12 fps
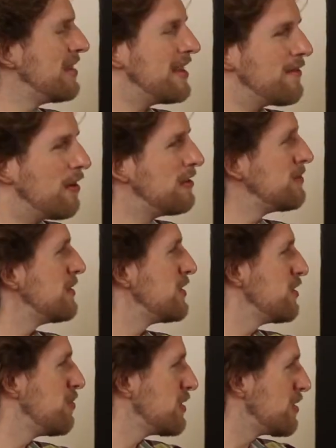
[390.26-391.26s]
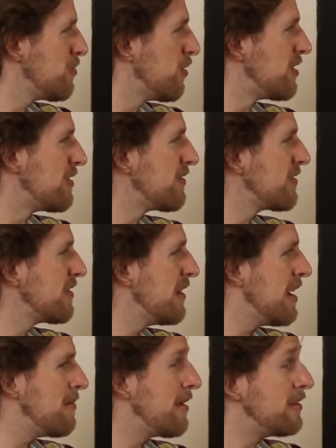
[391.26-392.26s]
they've always been super supportive.
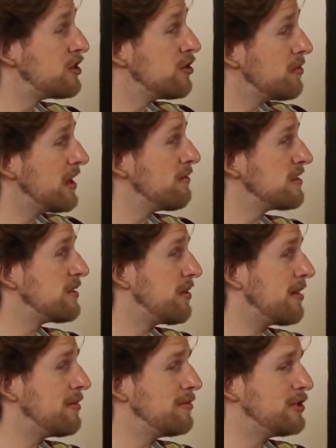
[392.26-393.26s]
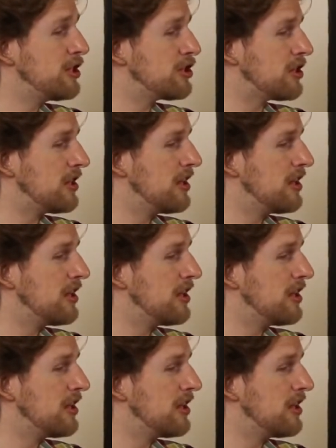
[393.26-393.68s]
My original plan was to become a musician,